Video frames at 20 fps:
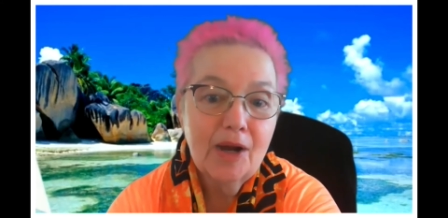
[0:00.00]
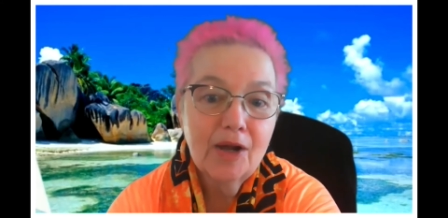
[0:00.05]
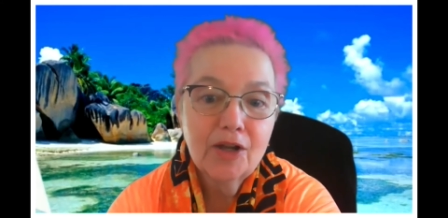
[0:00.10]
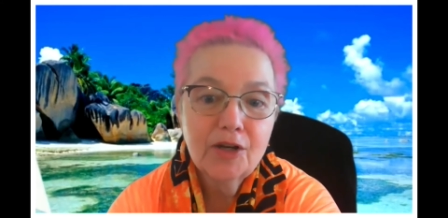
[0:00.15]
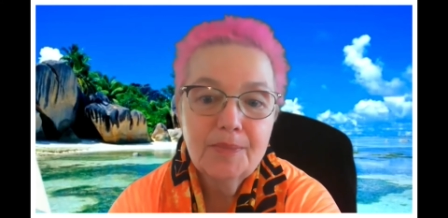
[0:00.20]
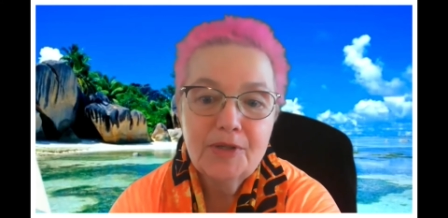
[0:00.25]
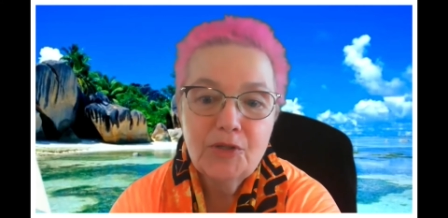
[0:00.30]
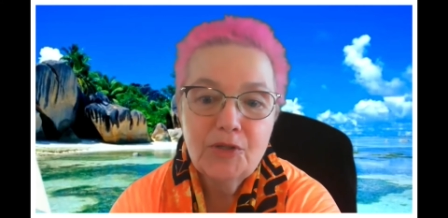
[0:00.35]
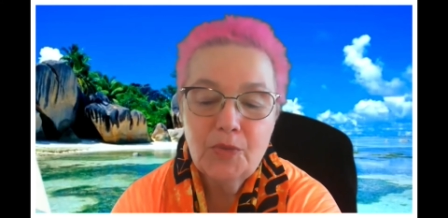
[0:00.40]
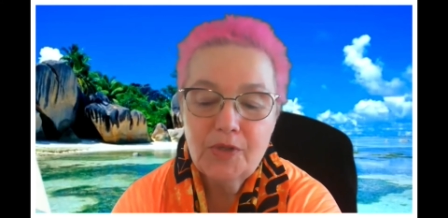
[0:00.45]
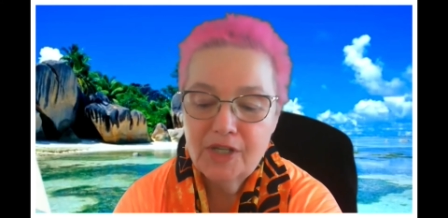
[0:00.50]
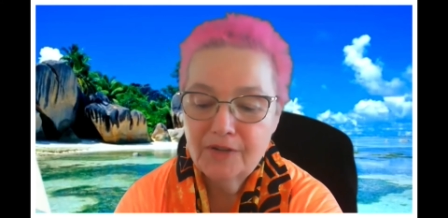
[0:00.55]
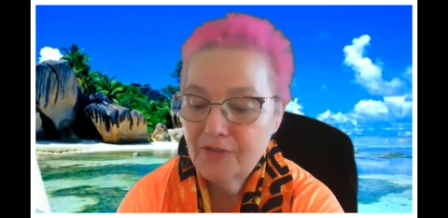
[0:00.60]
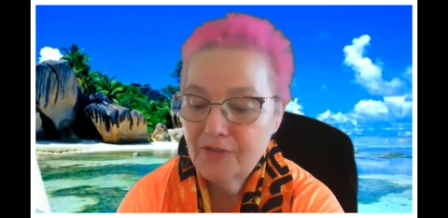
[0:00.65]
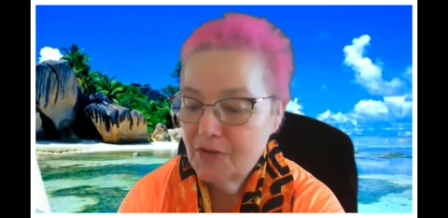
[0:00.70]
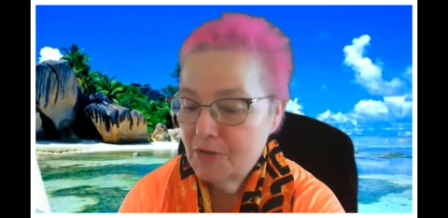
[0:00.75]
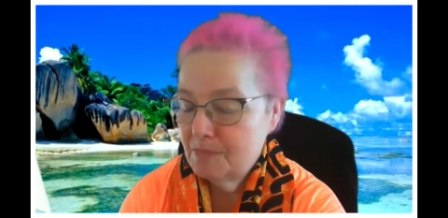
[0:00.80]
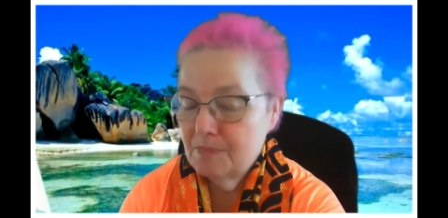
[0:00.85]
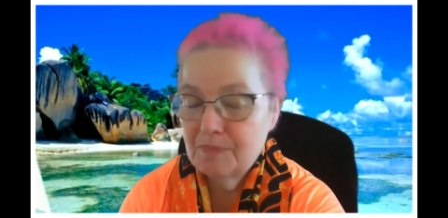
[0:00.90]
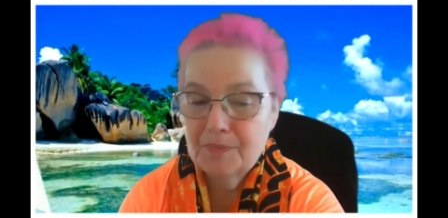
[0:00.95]
I'm going to be doing
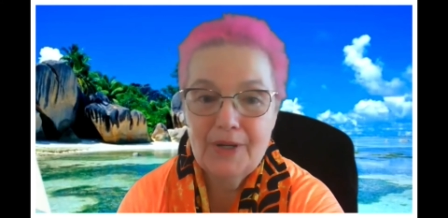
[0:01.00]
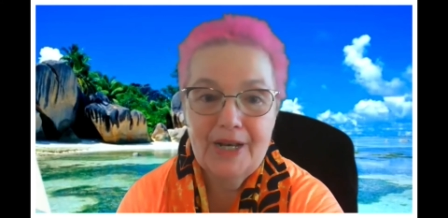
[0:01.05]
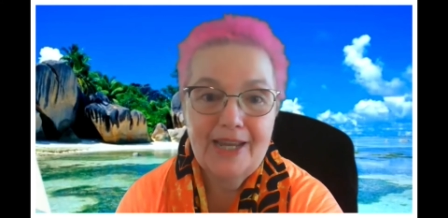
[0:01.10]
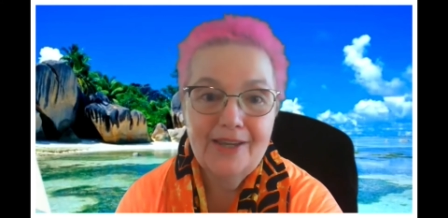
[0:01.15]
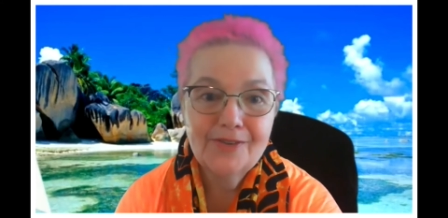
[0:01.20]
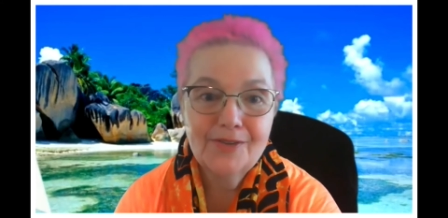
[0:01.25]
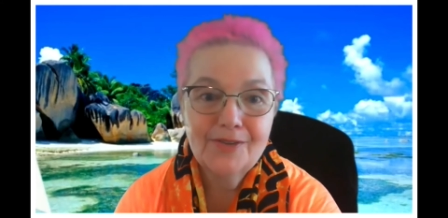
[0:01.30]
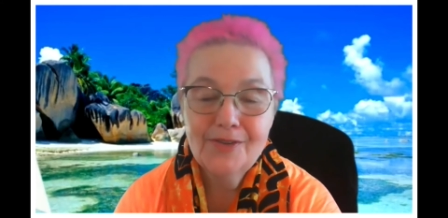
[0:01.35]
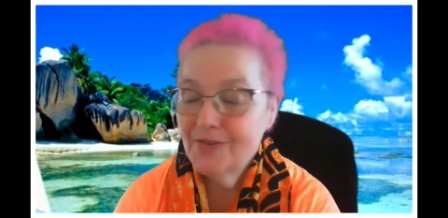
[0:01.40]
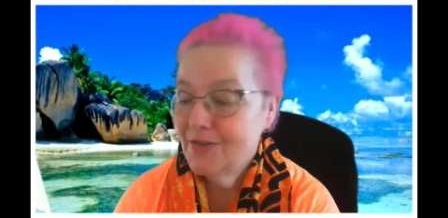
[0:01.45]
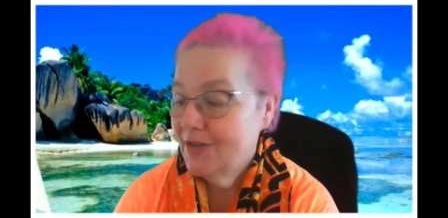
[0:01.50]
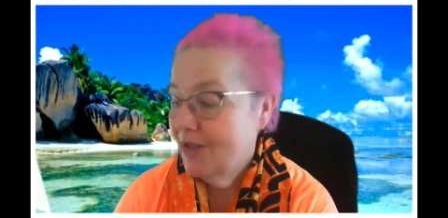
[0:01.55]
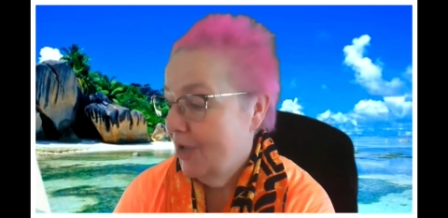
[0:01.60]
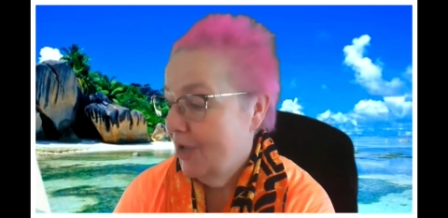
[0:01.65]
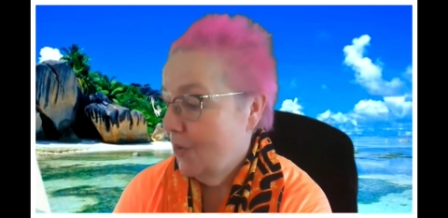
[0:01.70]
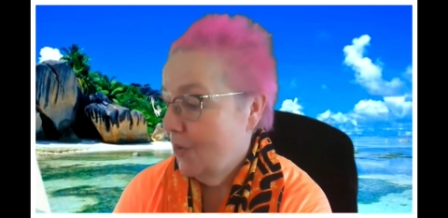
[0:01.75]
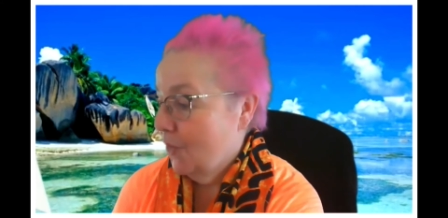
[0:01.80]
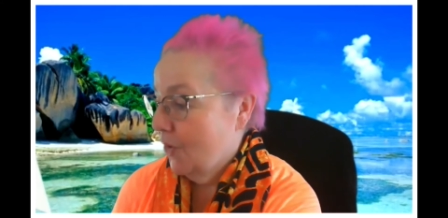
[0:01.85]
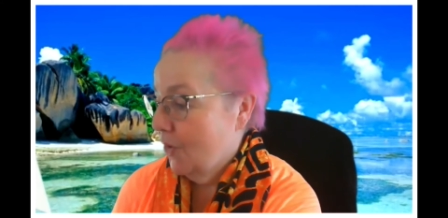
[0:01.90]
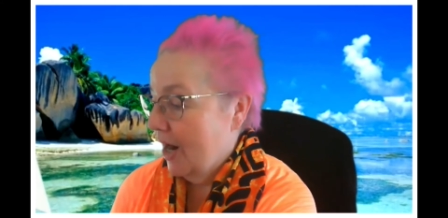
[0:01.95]
different places
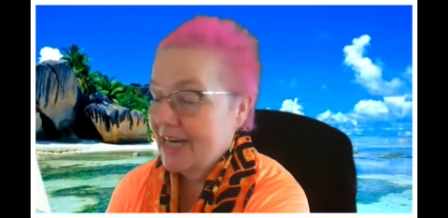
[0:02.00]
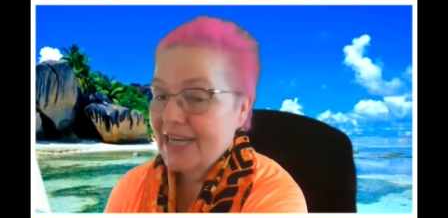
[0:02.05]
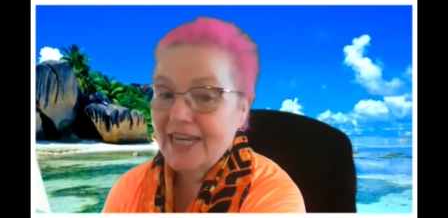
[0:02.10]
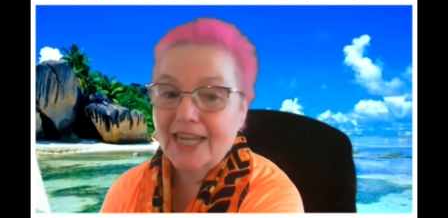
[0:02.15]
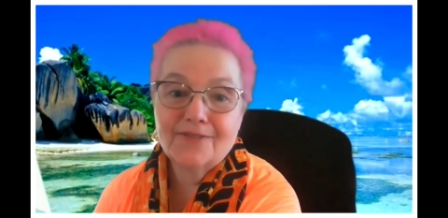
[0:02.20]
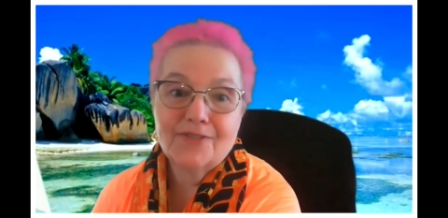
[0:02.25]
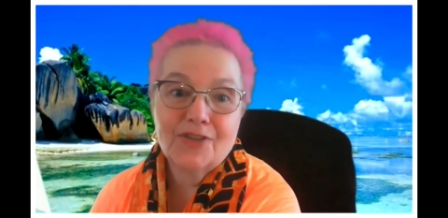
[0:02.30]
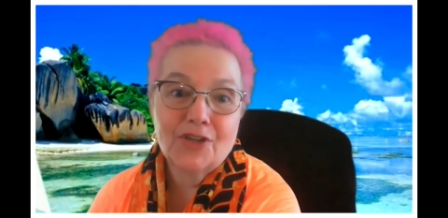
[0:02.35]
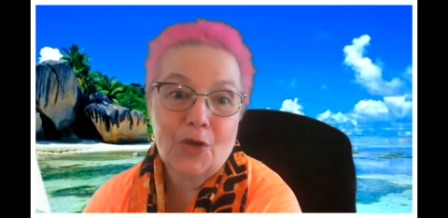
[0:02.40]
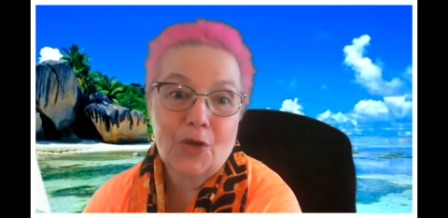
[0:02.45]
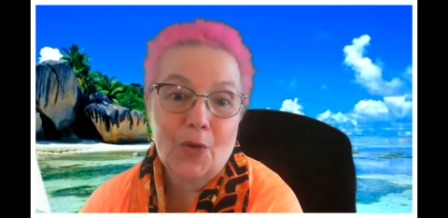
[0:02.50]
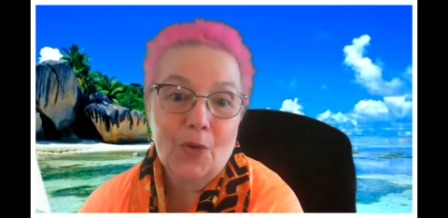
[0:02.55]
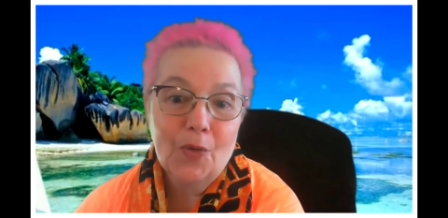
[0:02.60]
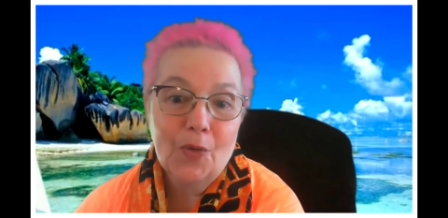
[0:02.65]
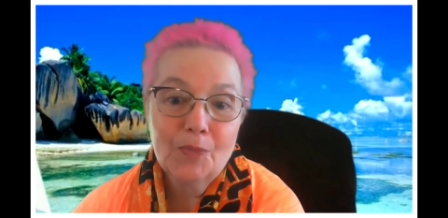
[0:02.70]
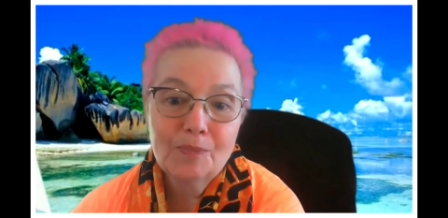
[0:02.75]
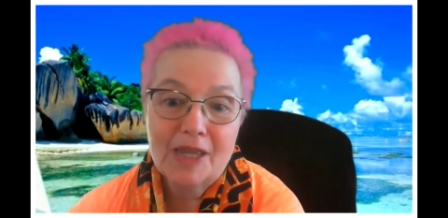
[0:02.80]
where I'd like to go.